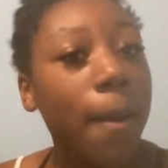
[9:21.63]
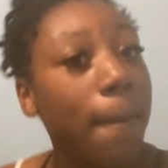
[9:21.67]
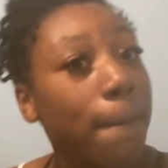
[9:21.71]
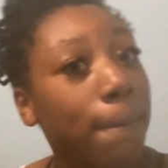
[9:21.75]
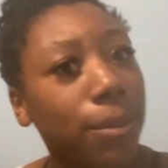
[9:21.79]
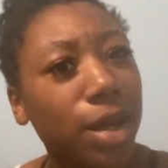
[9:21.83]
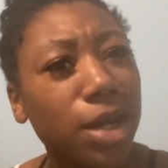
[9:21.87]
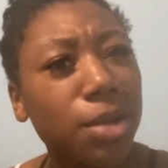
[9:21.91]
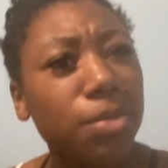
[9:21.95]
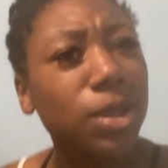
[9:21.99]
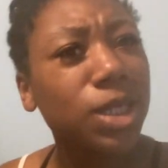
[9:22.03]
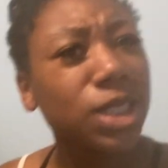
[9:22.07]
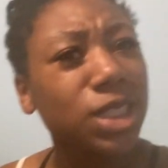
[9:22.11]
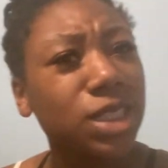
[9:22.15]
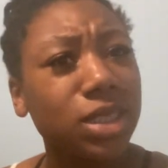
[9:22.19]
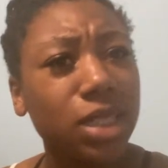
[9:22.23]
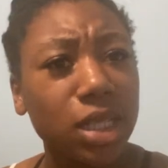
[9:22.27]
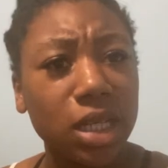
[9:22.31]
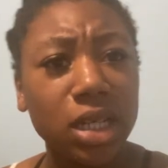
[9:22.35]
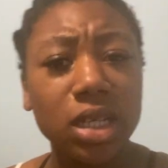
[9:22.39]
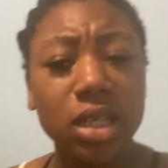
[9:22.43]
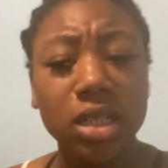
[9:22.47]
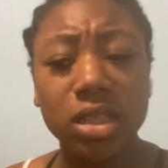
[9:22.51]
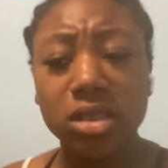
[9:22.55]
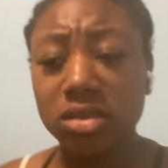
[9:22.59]
pretty much
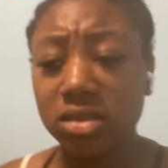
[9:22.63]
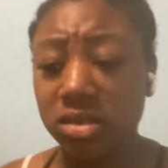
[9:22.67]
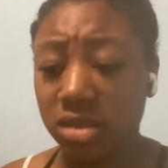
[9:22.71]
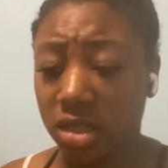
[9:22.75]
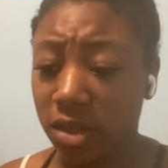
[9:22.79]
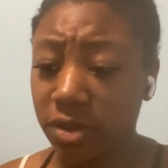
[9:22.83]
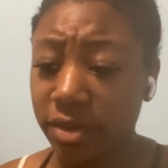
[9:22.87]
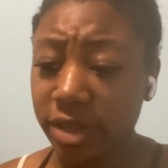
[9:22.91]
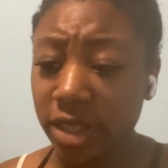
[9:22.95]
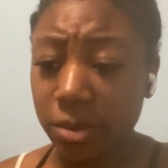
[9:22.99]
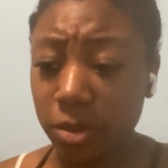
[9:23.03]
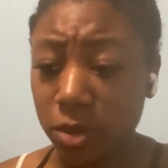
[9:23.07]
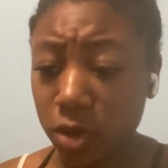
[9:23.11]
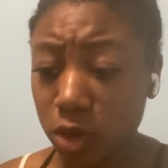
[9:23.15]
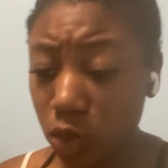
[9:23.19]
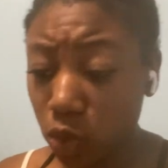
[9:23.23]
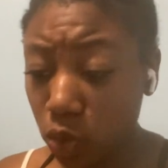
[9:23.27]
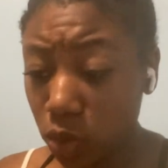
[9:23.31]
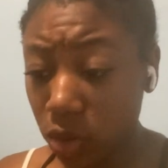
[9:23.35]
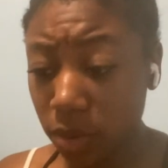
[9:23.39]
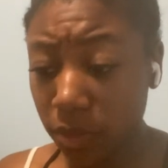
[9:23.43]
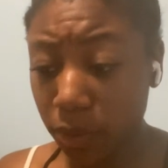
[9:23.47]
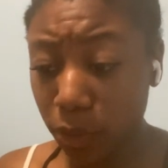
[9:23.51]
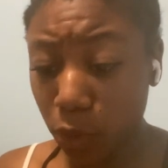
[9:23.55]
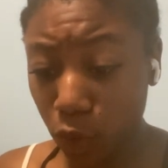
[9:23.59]
done everything i'm gonna do
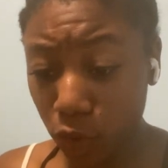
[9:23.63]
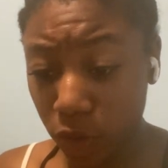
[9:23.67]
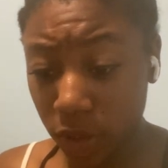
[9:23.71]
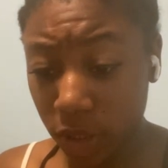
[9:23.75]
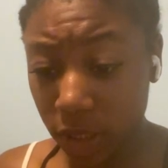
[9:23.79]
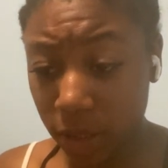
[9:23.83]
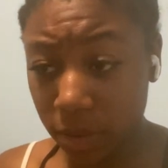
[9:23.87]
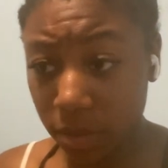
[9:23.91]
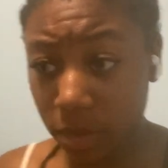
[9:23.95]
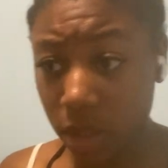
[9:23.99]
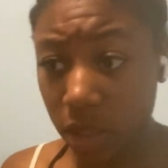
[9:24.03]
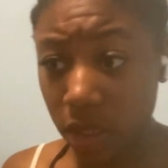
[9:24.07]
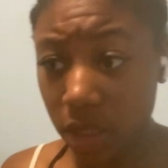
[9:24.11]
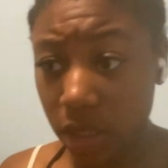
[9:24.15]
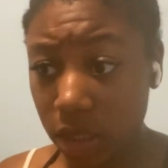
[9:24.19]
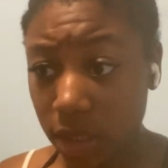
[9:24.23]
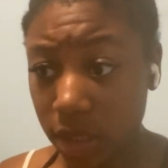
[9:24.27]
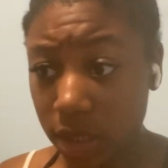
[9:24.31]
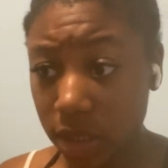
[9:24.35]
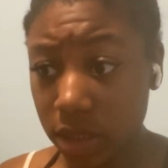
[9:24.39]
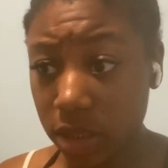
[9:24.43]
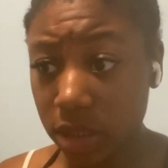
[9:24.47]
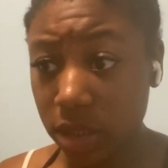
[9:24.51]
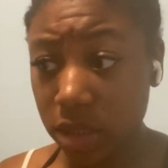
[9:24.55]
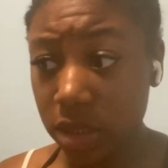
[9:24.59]
in the morning
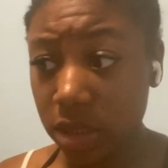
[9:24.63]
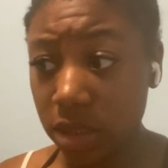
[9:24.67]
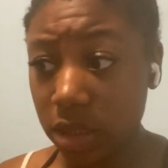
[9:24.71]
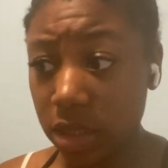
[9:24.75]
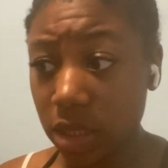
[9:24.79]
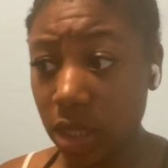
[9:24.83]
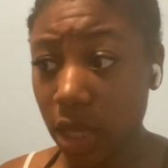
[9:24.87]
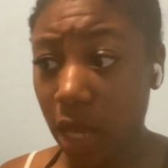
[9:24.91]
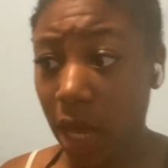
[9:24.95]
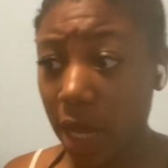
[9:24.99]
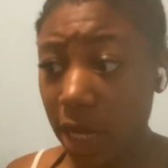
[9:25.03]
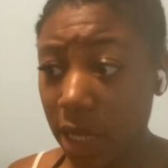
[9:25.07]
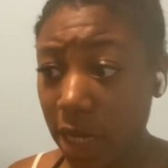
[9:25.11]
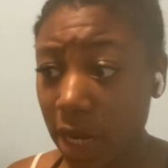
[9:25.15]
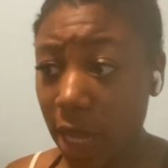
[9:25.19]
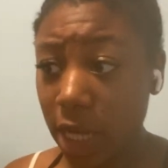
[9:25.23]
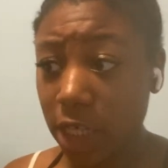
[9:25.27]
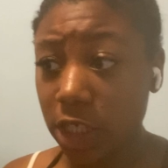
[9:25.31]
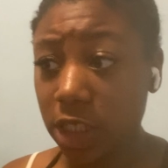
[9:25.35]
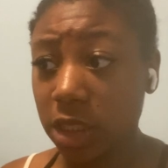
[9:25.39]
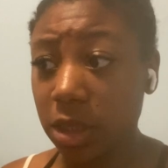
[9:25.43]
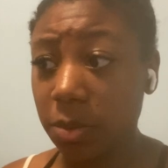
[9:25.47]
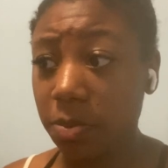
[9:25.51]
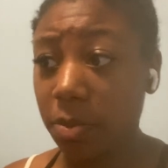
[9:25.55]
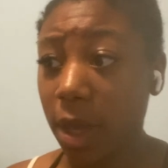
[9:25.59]
because i can
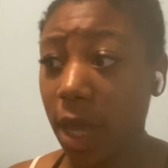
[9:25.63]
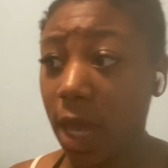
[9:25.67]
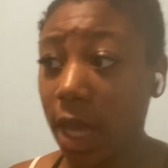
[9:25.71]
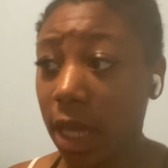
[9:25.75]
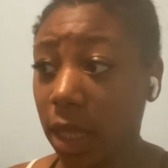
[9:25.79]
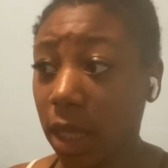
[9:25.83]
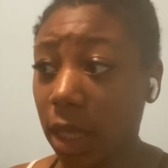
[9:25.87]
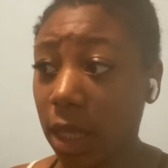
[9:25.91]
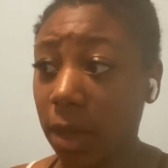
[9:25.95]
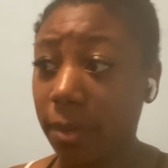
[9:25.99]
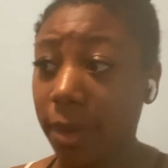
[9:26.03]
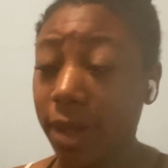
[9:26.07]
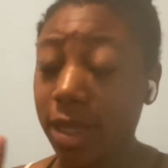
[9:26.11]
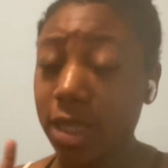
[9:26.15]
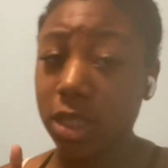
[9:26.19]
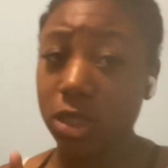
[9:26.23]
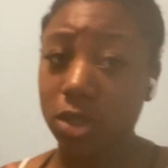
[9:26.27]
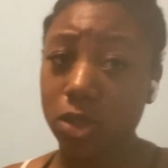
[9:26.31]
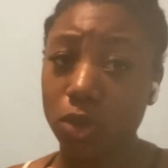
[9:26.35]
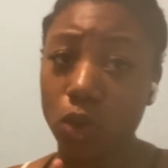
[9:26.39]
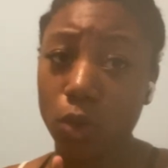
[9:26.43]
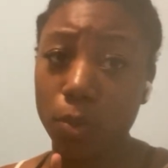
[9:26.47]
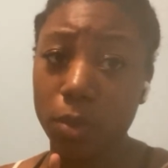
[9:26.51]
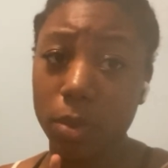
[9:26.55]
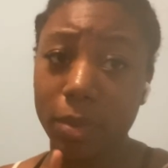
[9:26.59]
actually pack like my
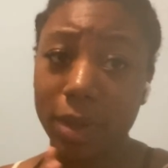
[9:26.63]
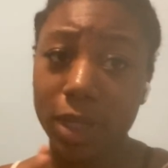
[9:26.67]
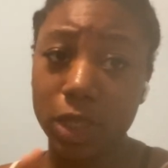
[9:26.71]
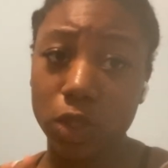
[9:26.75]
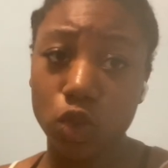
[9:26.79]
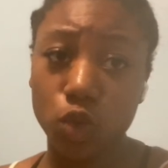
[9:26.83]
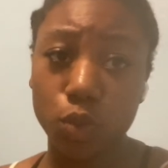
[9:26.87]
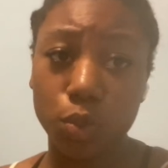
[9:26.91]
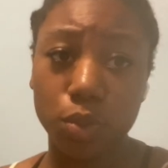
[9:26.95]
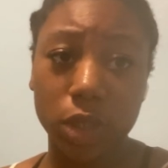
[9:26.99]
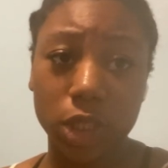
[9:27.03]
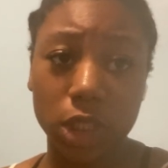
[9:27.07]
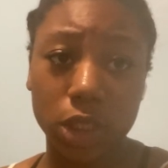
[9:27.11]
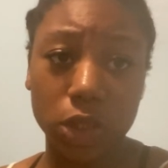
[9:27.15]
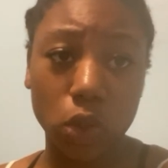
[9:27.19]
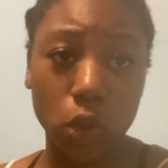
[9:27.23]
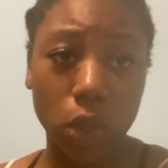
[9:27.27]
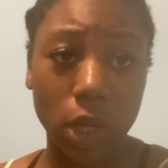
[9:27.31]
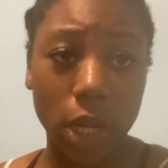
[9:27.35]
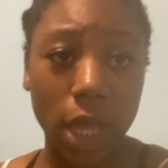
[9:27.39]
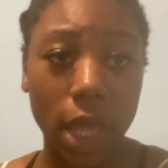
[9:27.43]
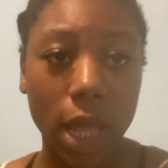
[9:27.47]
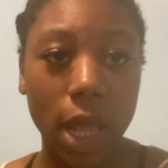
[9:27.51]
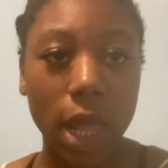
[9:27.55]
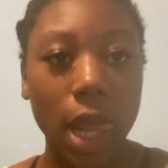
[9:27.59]
soap my toothbrush and all
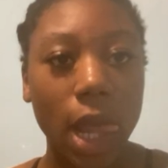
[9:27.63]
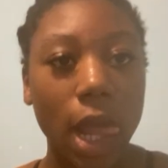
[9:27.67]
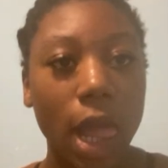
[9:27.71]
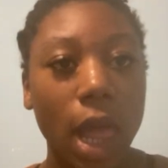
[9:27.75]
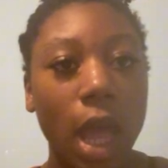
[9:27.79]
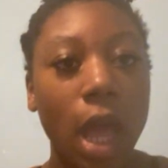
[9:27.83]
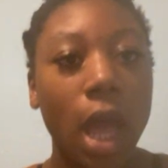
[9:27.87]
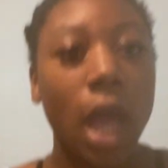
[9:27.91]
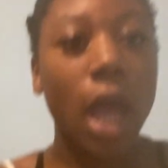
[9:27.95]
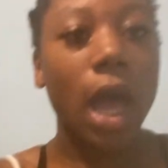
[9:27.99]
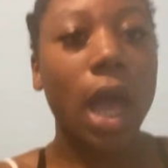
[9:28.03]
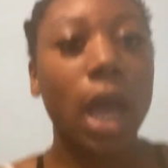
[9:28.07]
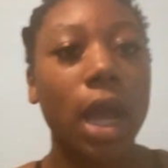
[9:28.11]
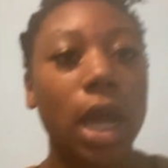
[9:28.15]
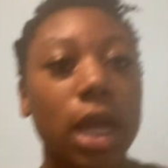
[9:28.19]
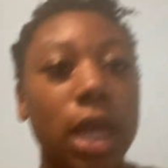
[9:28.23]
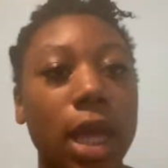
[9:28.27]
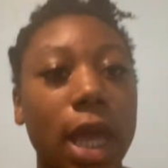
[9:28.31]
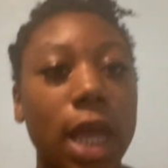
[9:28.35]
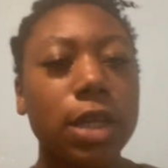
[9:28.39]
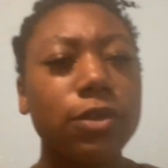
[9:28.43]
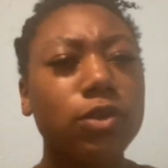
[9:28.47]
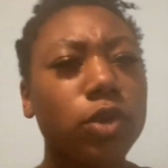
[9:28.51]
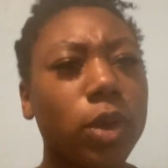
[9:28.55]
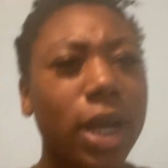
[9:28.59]
that i can
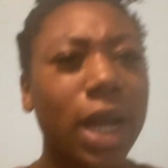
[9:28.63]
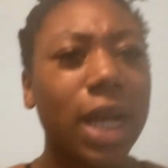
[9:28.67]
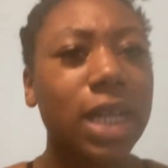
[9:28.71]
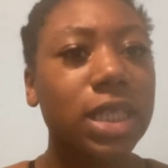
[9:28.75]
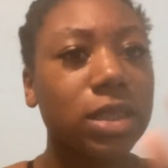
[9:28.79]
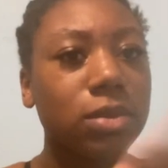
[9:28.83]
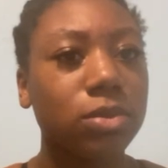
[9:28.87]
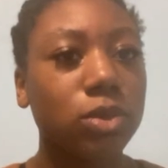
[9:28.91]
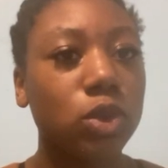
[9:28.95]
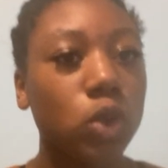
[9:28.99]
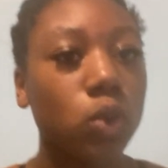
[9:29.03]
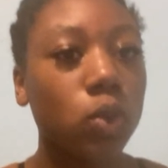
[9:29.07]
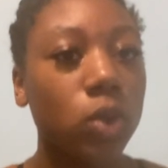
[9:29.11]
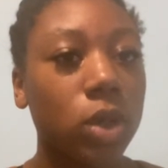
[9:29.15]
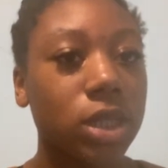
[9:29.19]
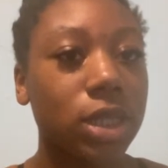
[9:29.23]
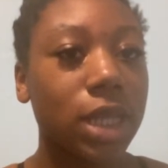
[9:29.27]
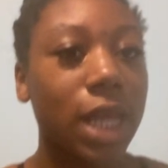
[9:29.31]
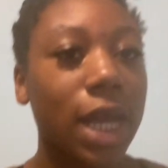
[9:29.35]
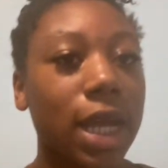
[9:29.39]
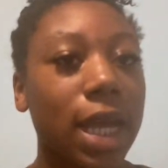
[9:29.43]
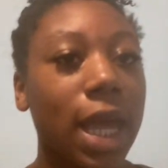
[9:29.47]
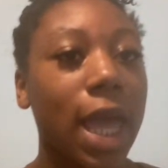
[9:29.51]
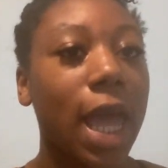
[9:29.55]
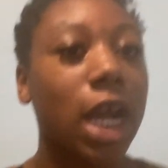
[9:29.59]
even though i got some new ones
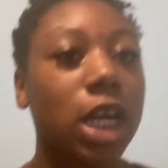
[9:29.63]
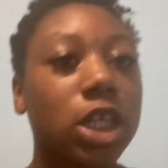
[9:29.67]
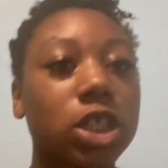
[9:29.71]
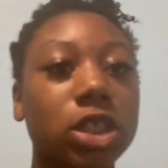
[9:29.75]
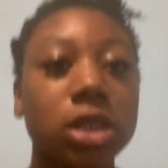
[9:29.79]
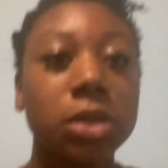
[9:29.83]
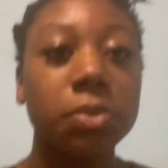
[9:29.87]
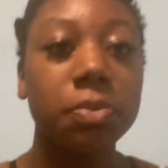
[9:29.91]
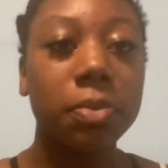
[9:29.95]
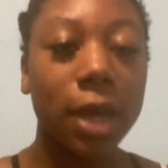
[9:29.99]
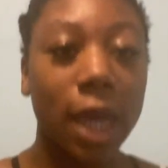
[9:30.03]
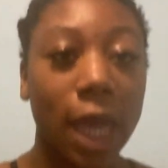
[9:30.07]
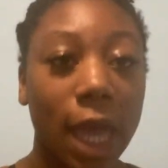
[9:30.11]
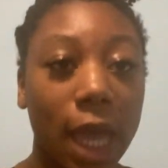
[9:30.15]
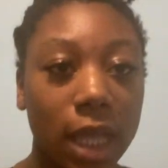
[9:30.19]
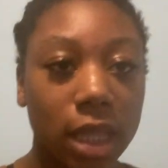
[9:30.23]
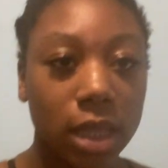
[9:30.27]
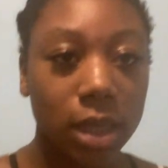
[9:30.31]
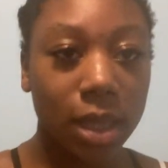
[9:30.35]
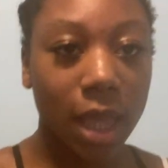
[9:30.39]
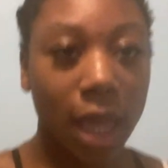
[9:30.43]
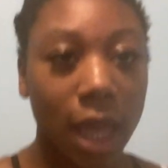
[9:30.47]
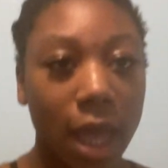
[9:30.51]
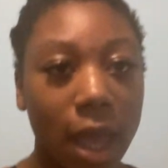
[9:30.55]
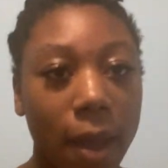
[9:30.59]
i can actually pack
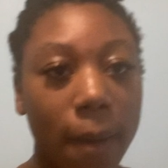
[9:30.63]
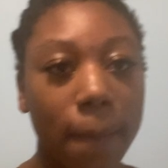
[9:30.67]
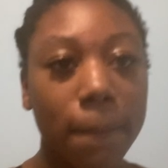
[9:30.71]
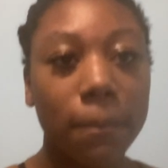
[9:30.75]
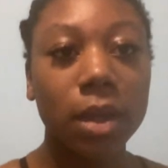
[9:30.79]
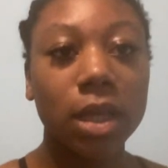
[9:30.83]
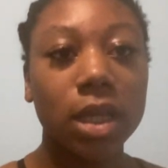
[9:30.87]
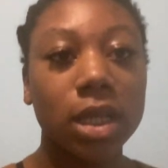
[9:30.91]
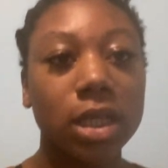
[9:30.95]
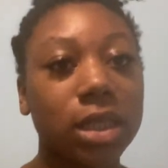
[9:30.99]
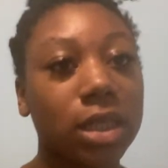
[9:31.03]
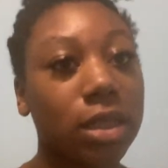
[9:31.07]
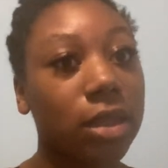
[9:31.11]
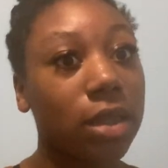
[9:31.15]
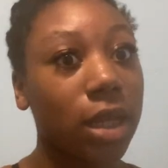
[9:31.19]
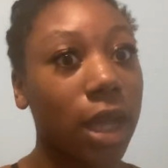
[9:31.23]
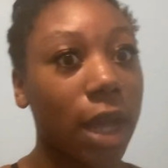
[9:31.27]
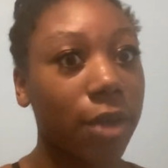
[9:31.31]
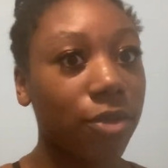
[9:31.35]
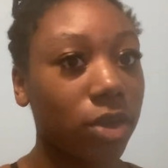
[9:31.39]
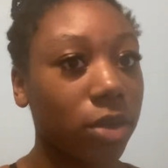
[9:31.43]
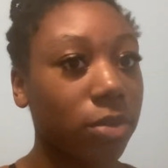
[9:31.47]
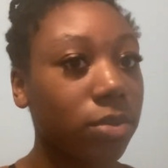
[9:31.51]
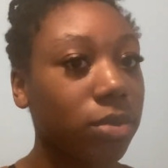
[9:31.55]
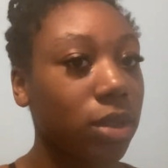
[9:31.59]
that because
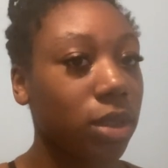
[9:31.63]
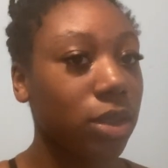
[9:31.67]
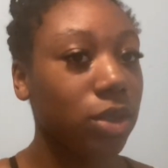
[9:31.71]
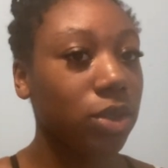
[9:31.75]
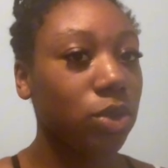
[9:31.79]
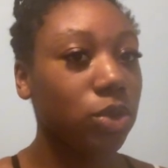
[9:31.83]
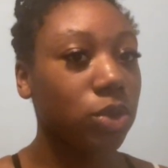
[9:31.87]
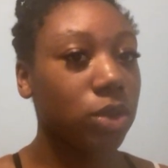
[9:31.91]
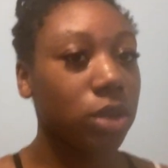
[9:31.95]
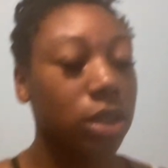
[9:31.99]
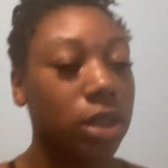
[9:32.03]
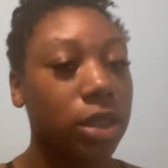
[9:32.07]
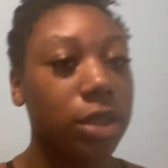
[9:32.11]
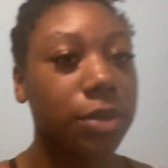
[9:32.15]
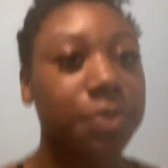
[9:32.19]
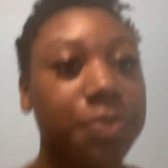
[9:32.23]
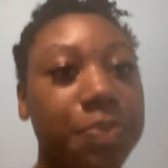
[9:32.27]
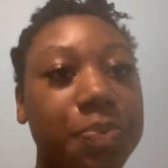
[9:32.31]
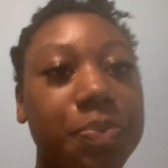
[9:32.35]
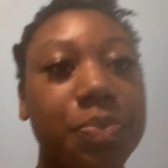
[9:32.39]
after i'm done using it